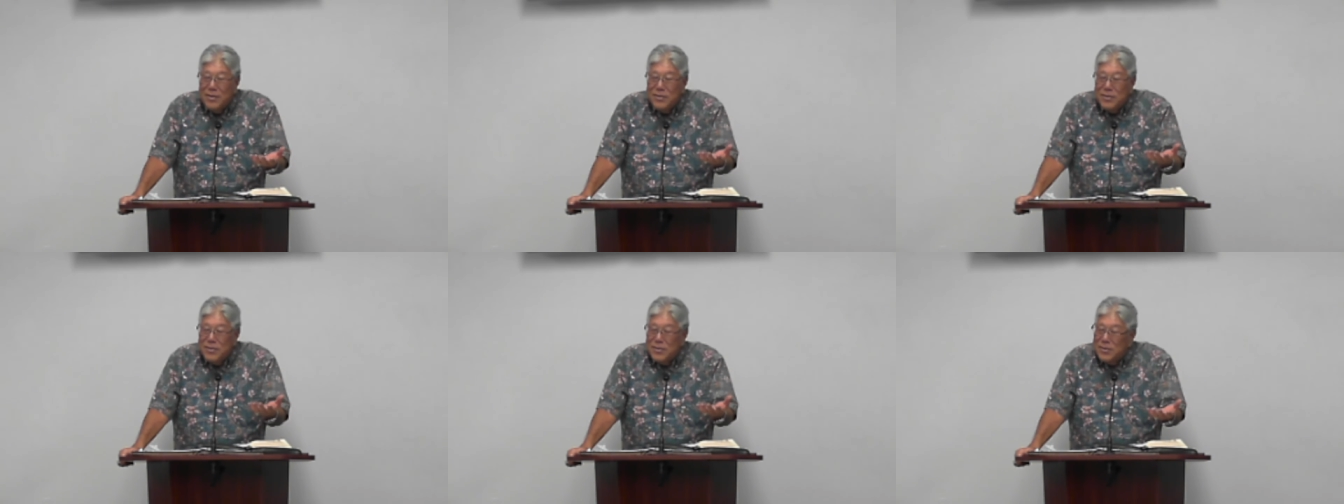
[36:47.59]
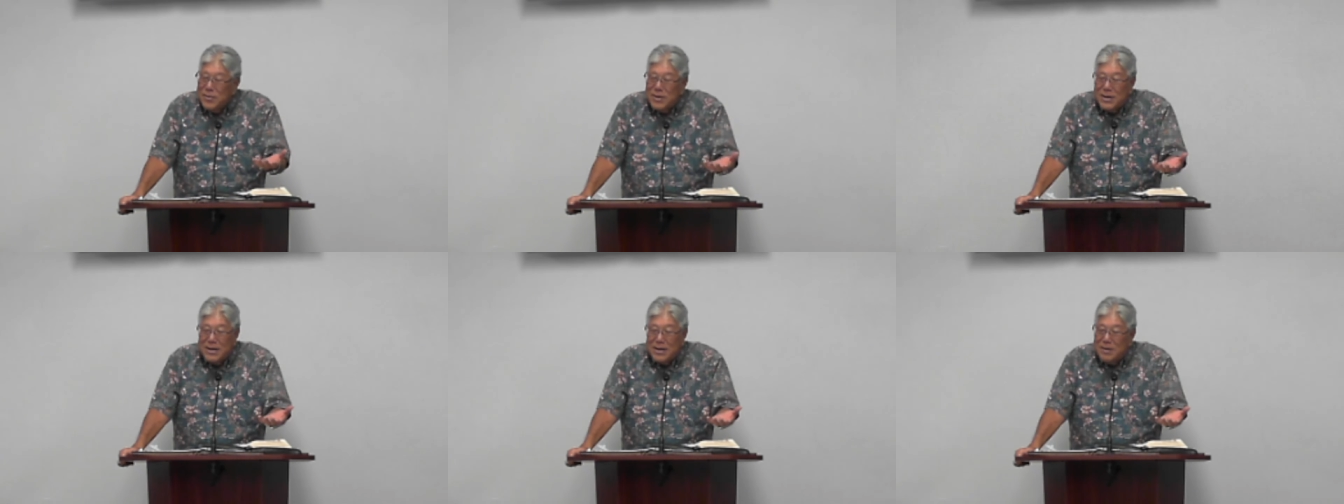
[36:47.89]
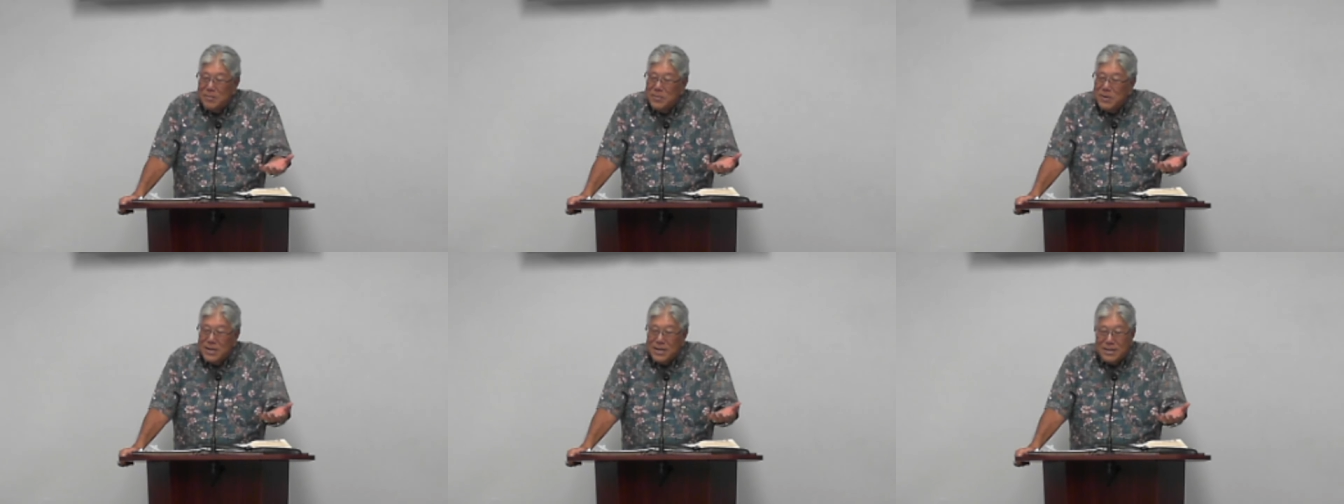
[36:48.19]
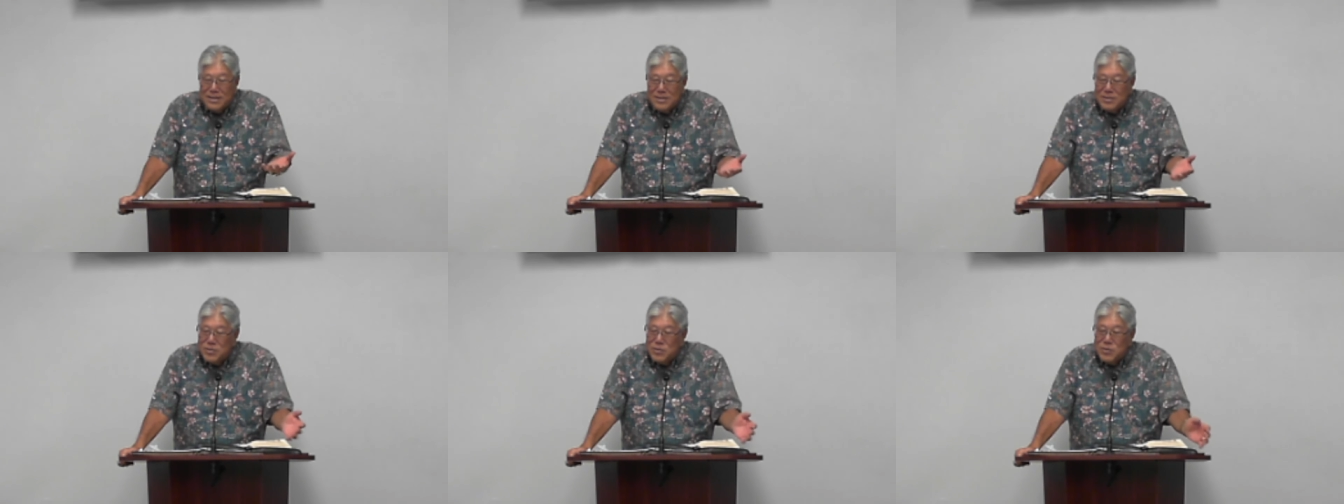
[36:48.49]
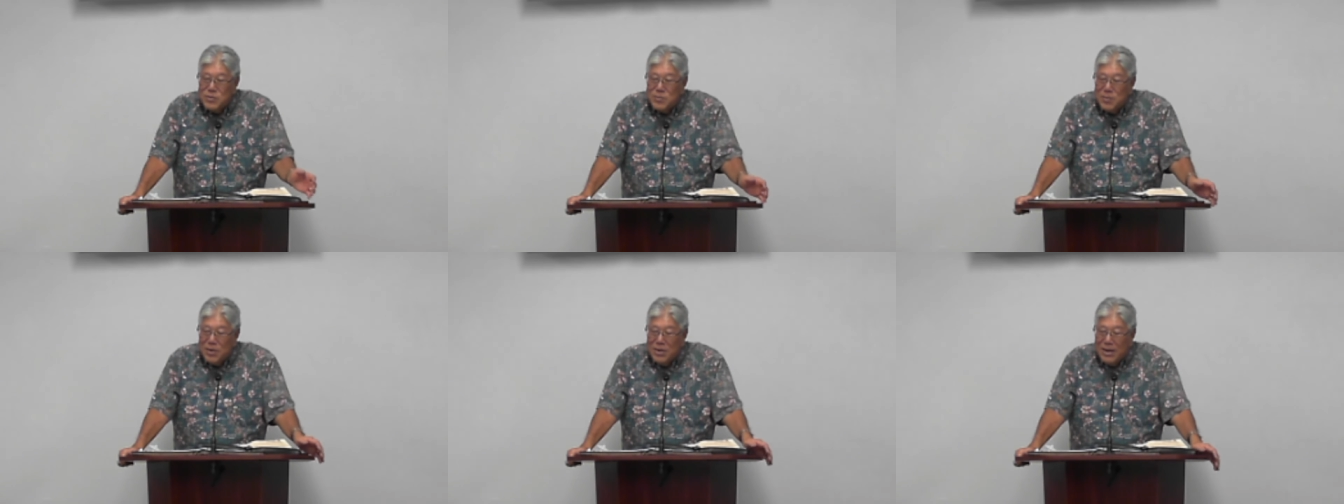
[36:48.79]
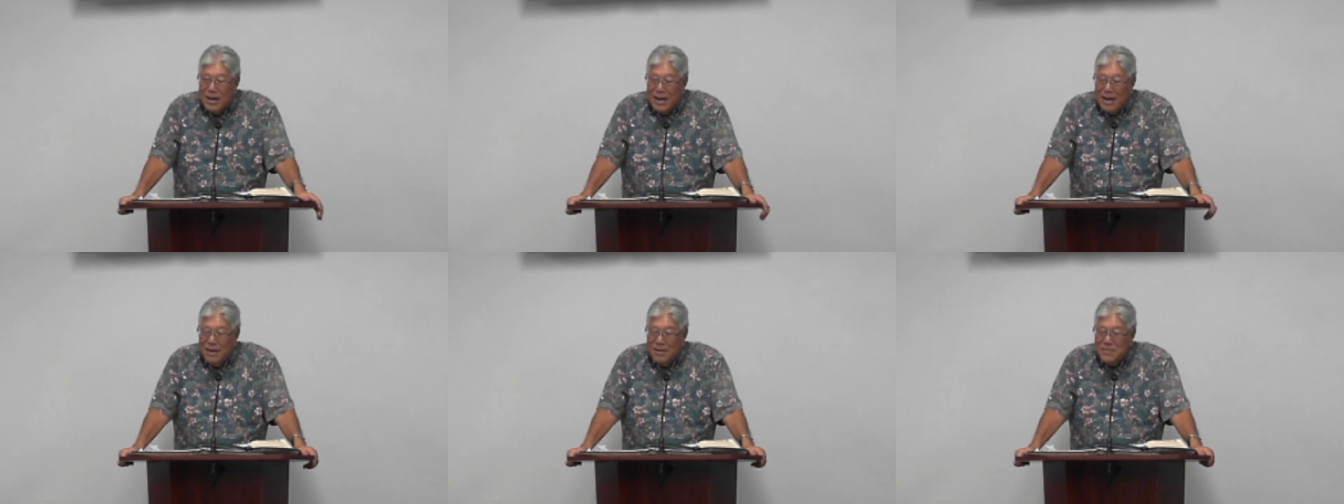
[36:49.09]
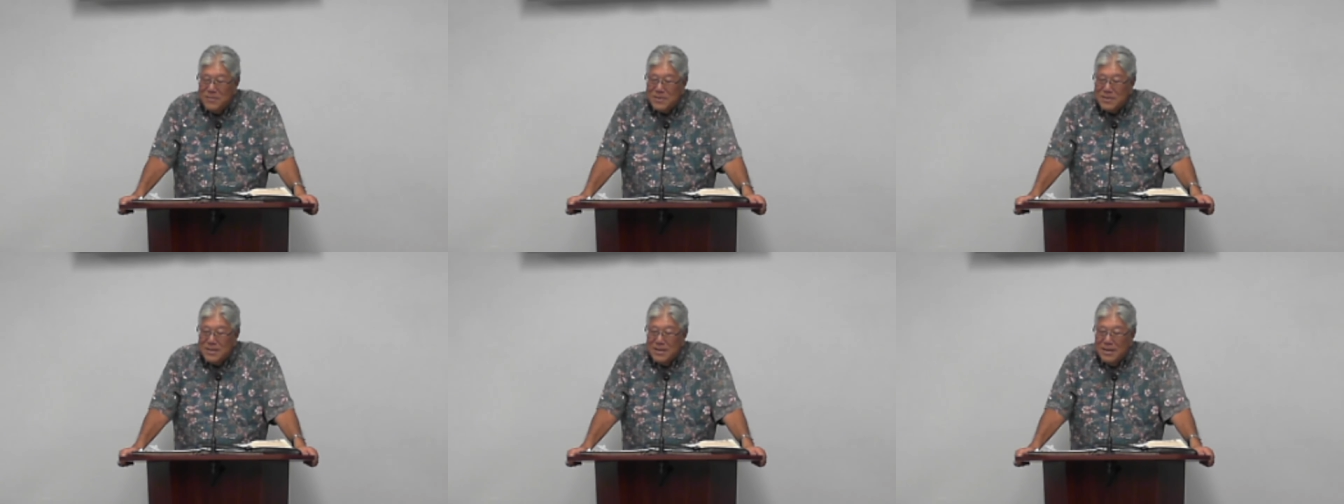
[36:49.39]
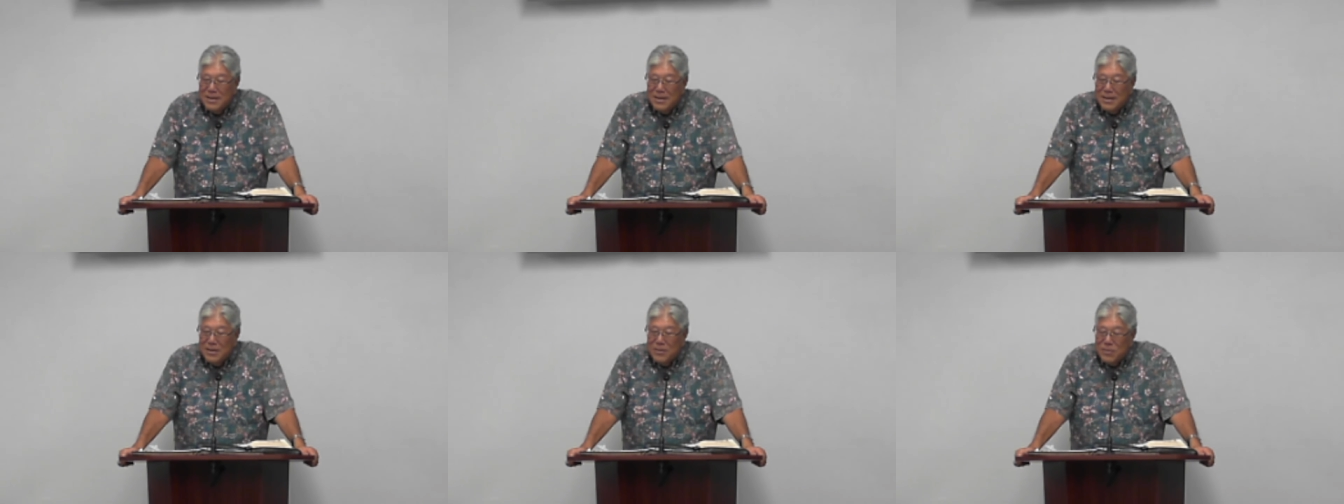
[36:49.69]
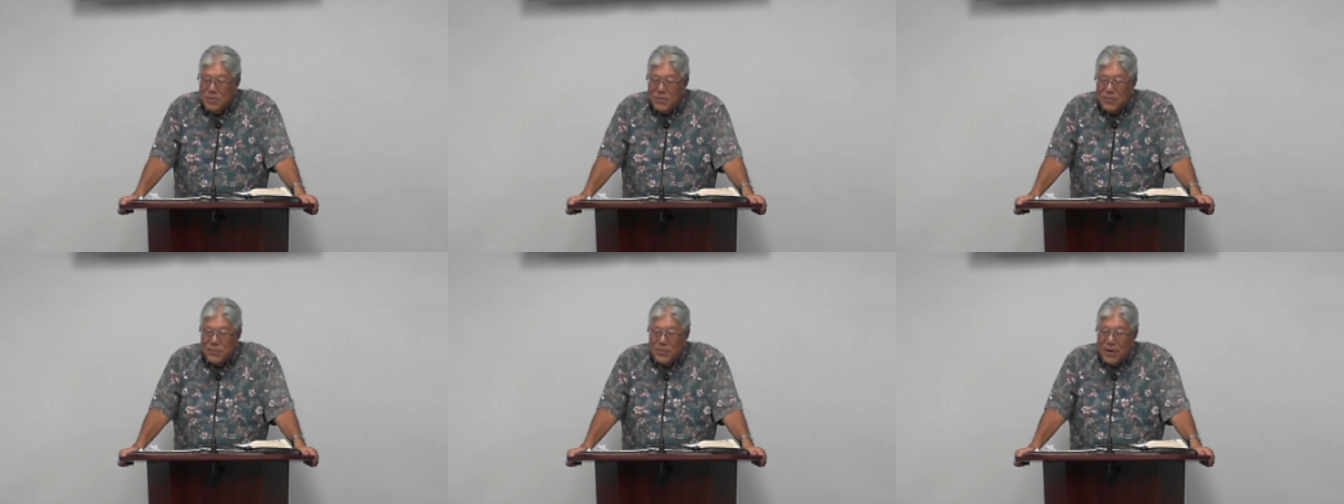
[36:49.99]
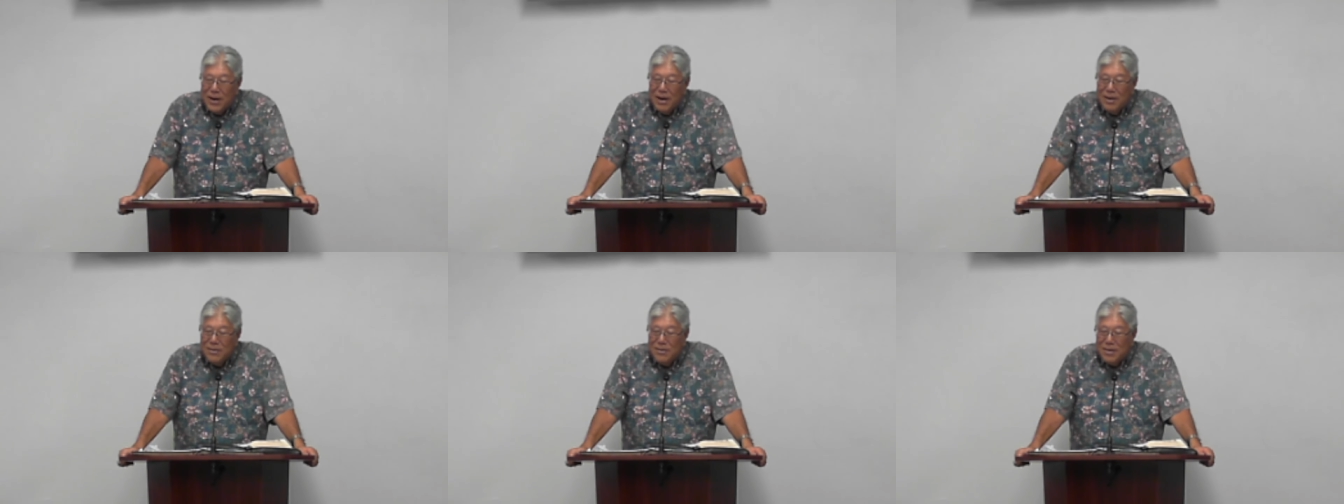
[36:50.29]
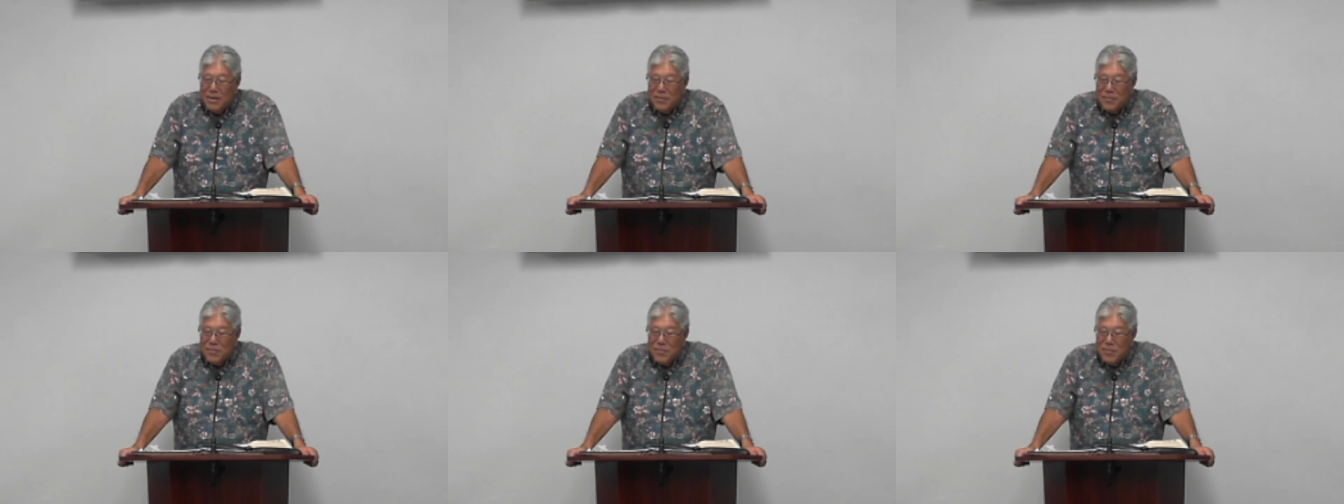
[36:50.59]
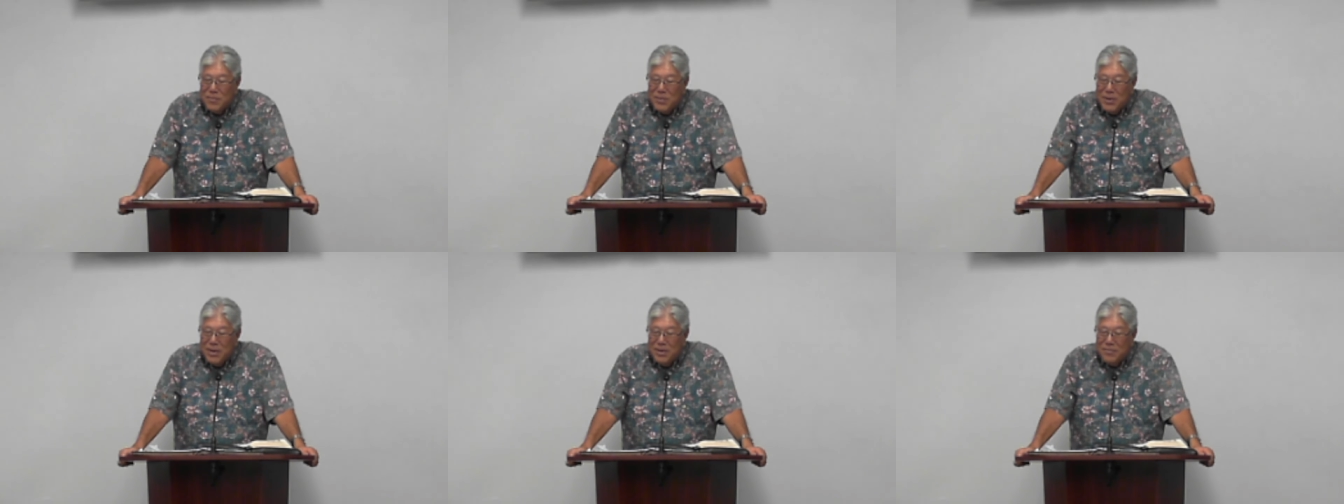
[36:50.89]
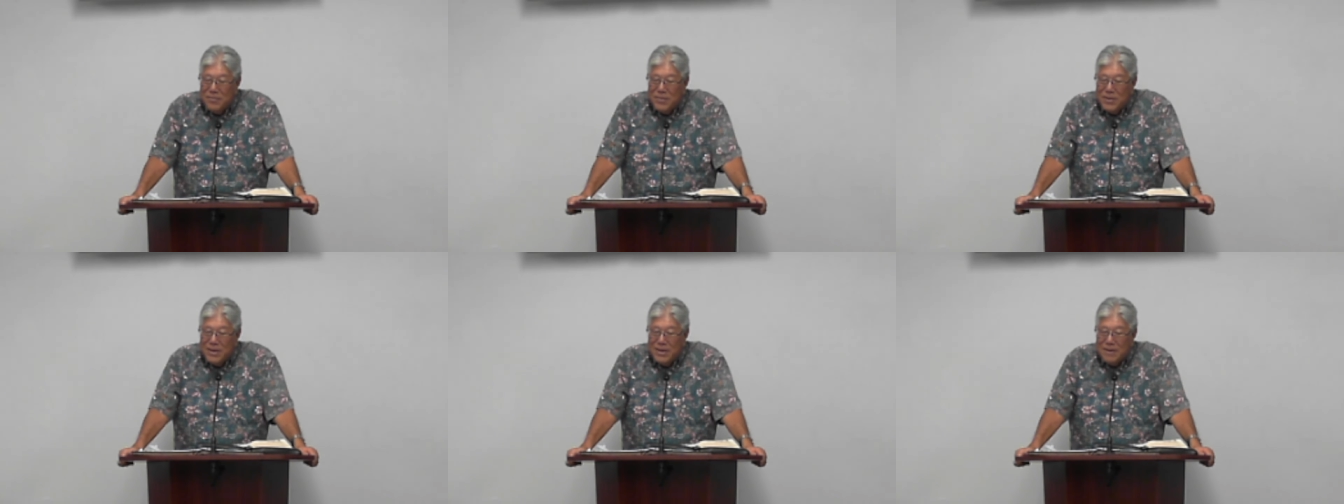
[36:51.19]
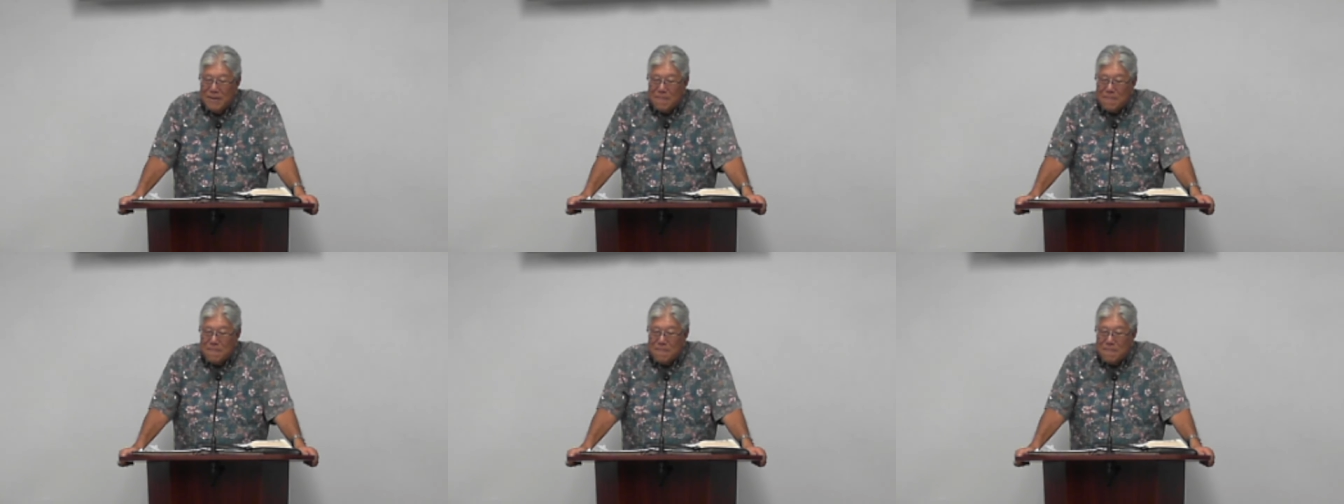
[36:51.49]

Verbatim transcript: You're going to come and consume our lives with fire down from heaven